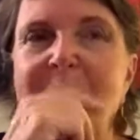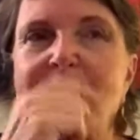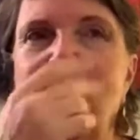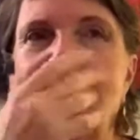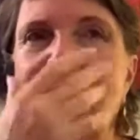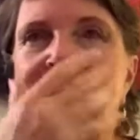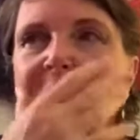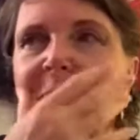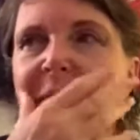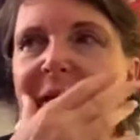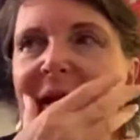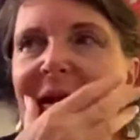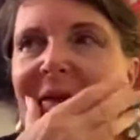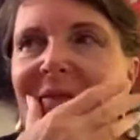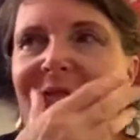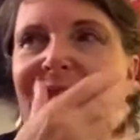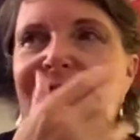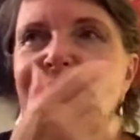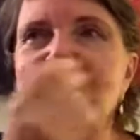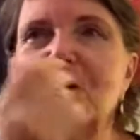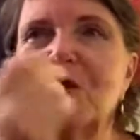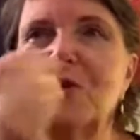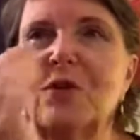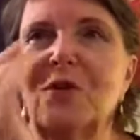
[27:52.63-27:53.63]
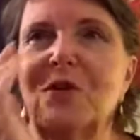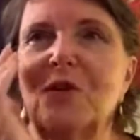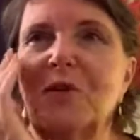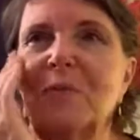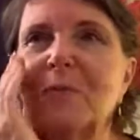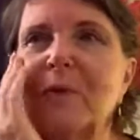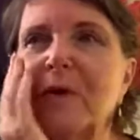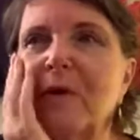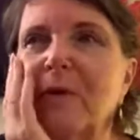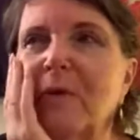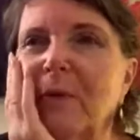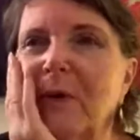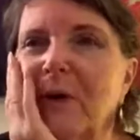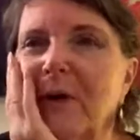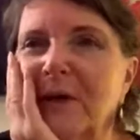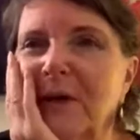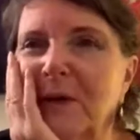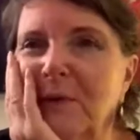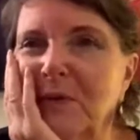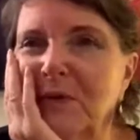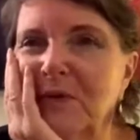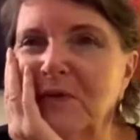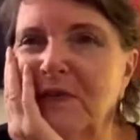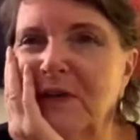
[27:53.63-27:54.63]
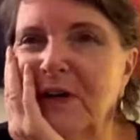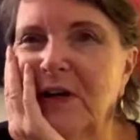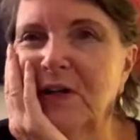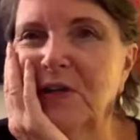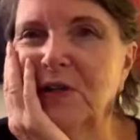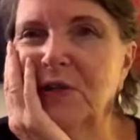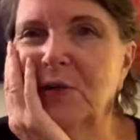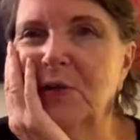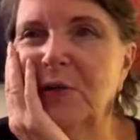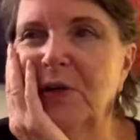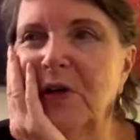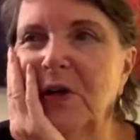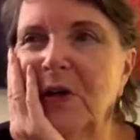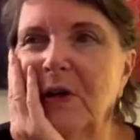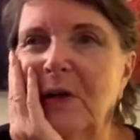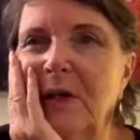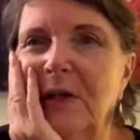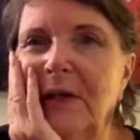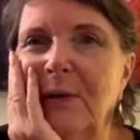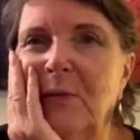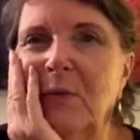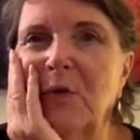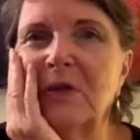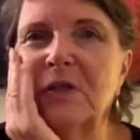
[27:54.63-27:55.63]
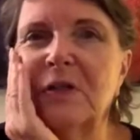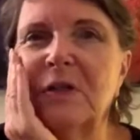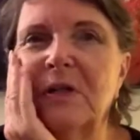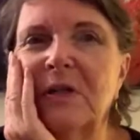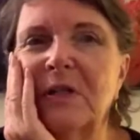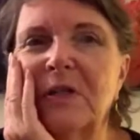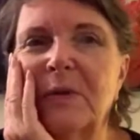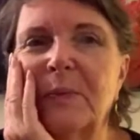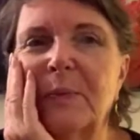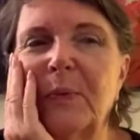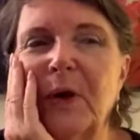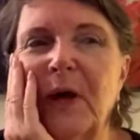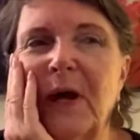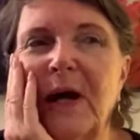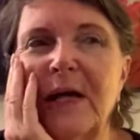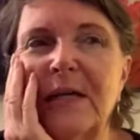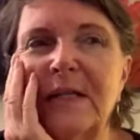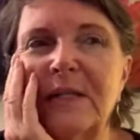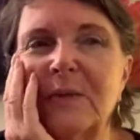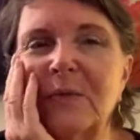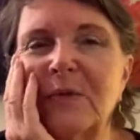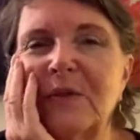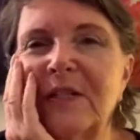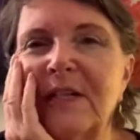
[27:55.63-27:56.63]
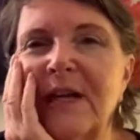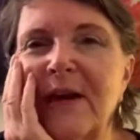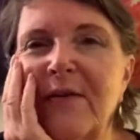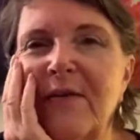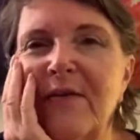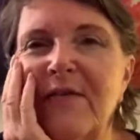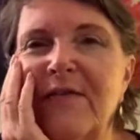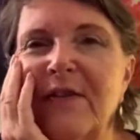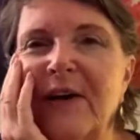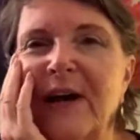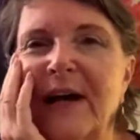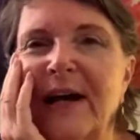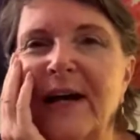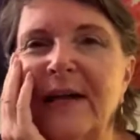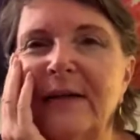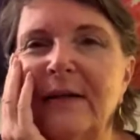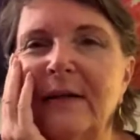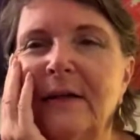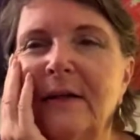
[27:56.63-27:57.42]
Well, when I first saw the spirit world, I was far too young and I wasn't surprised, I was terrified.